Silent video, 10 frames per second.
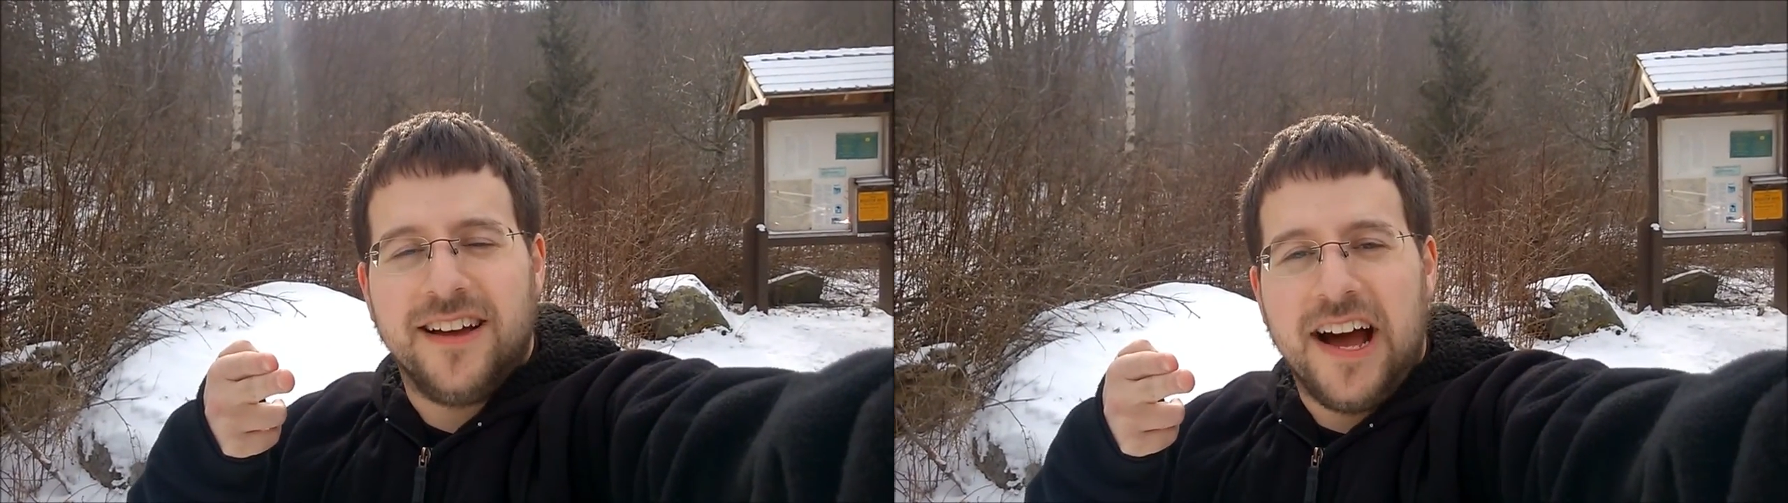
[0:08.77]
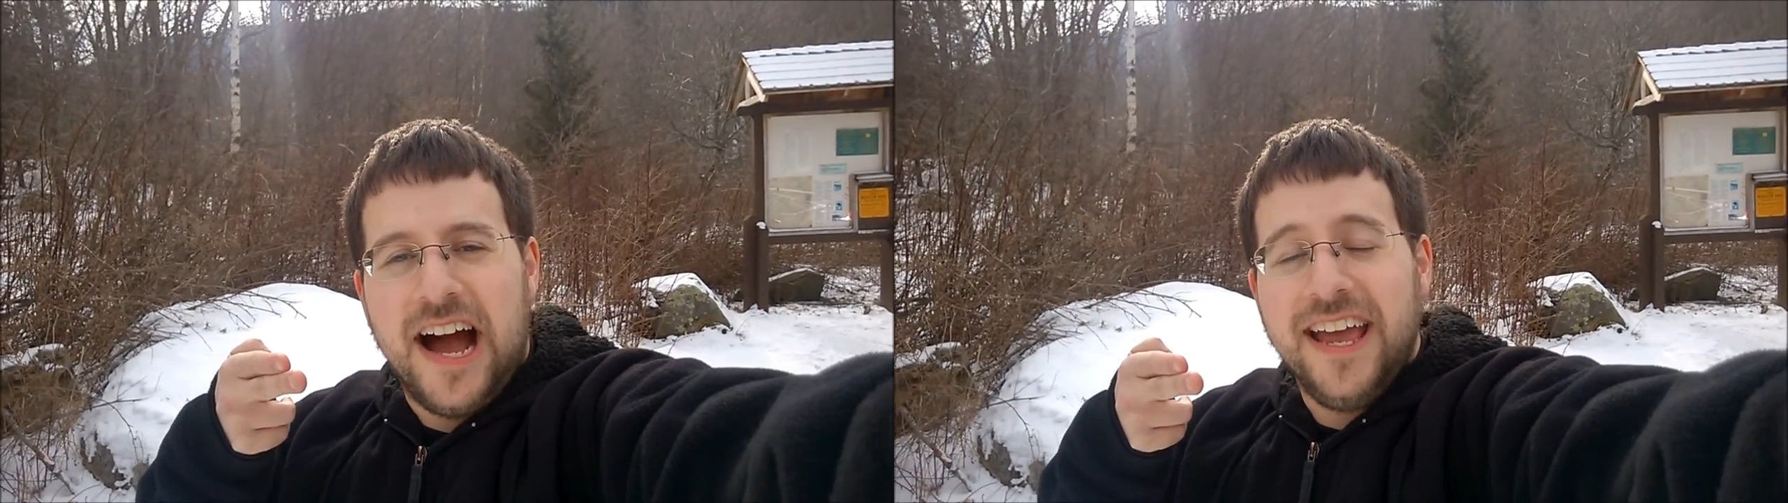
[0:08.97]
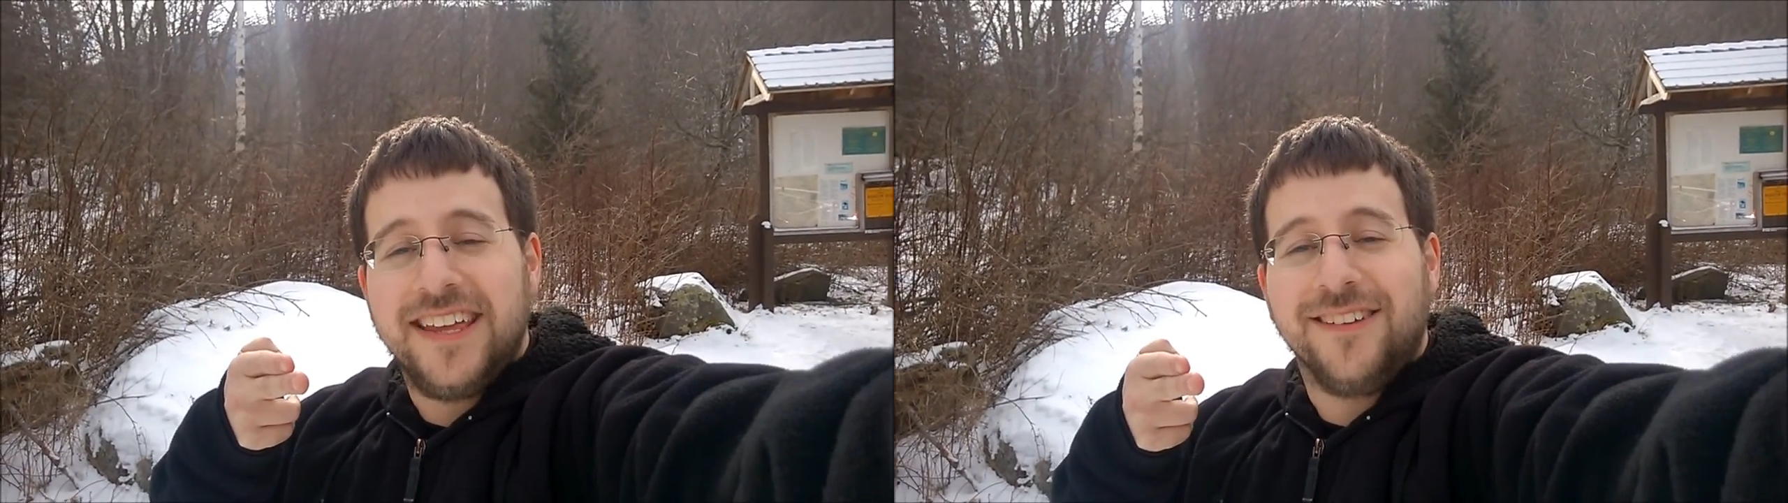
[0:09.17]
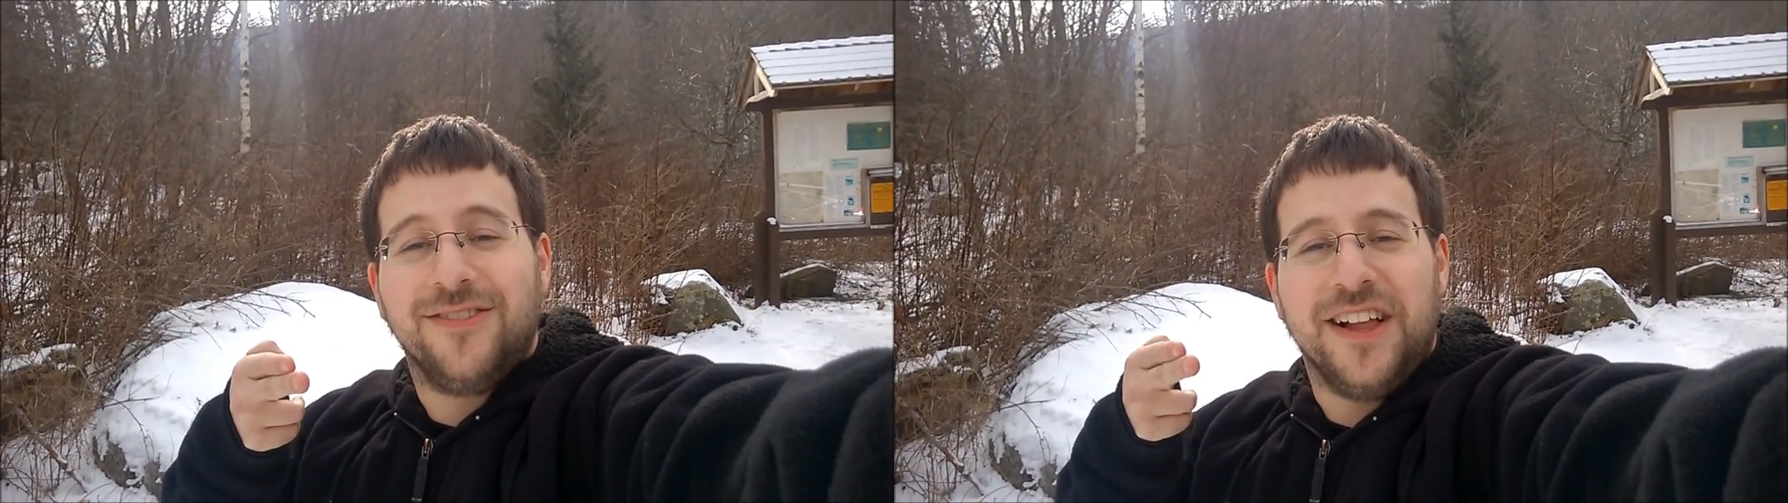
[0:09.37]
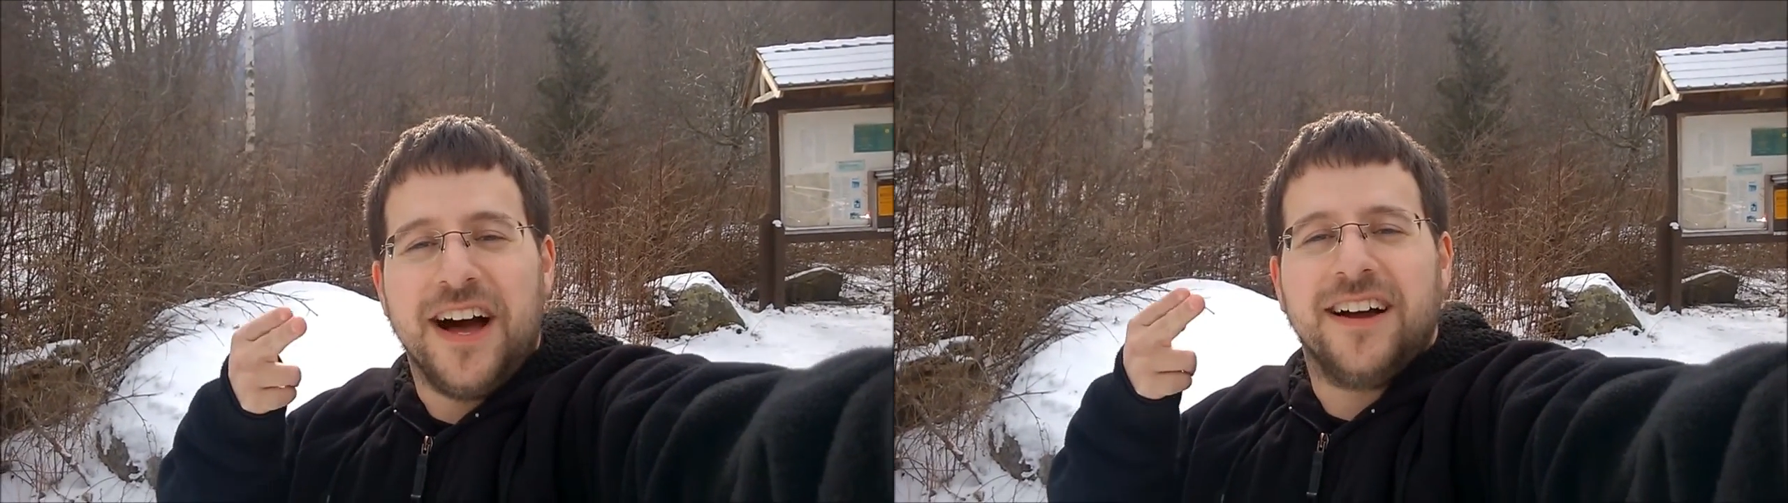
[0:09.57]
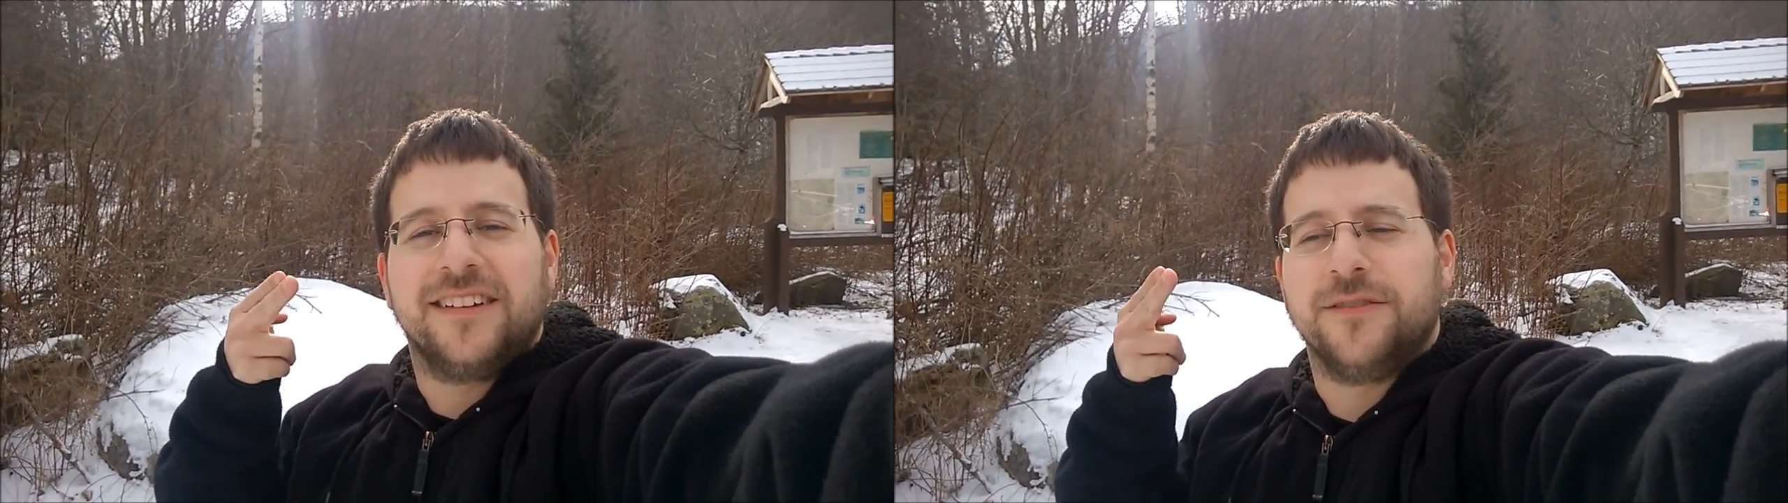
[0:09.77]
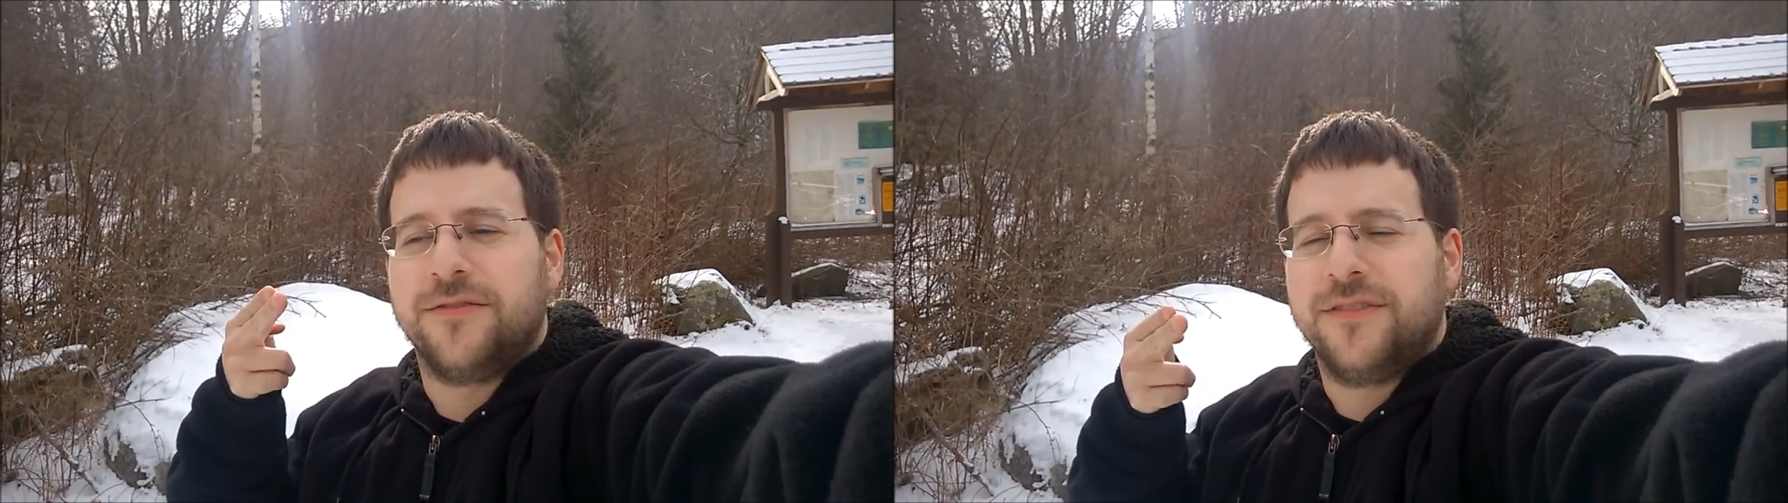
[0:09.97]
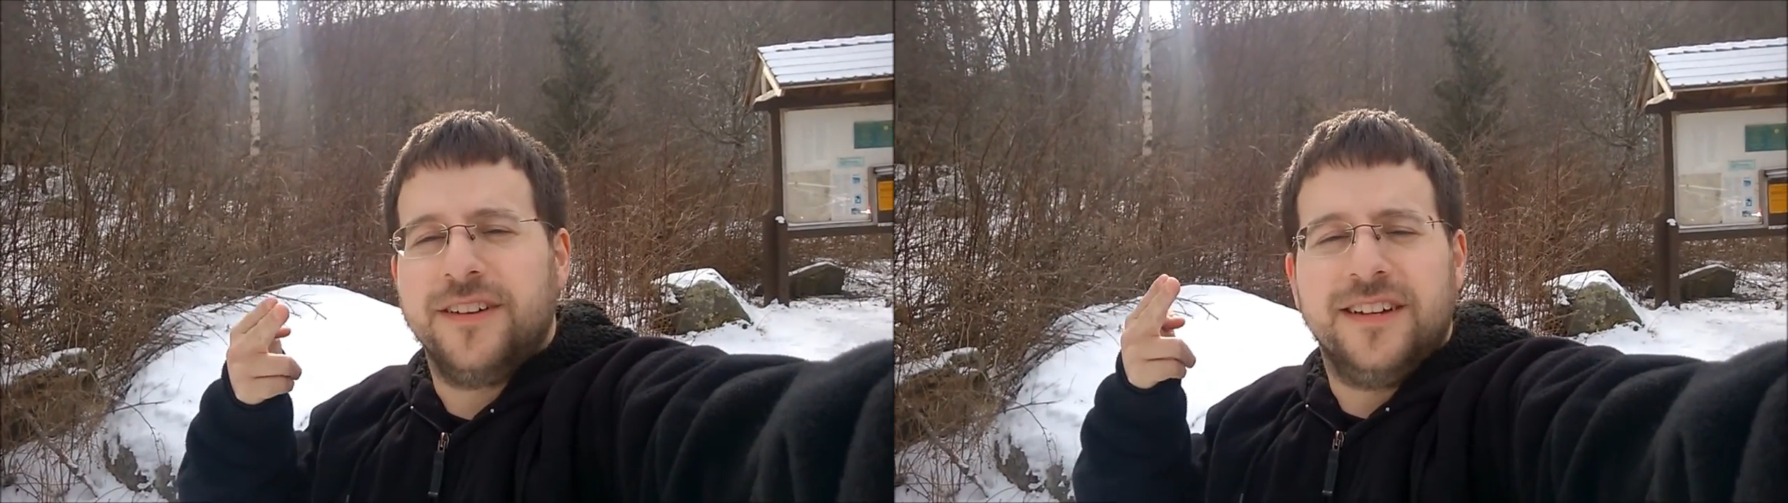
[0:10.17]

a hiking vlog of